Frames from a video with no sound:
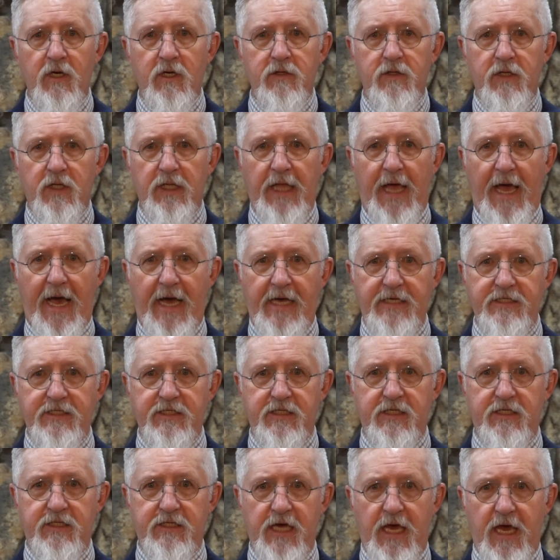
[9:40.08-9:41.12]
The
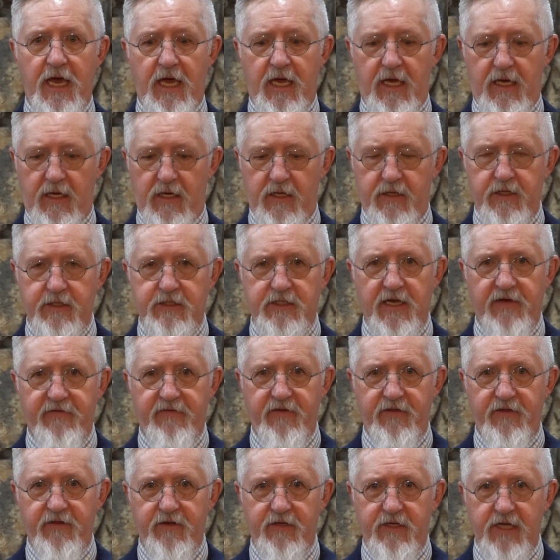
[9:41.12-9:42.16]
last day, the
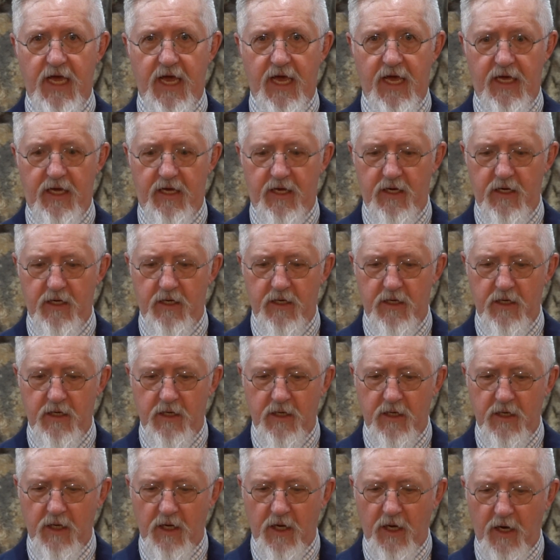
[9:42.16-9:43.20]
seventh day
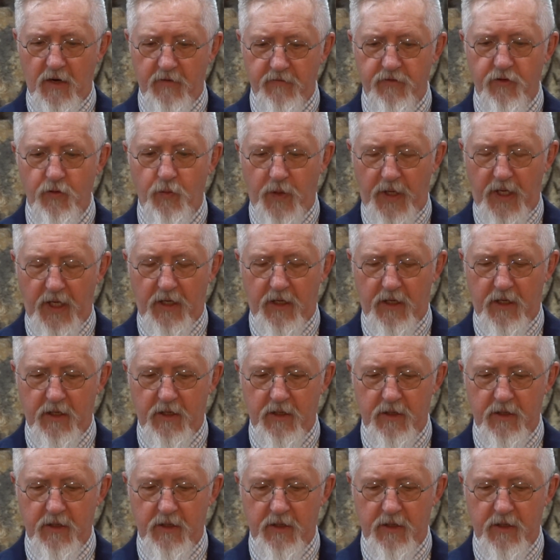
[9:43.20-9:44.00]
of the week.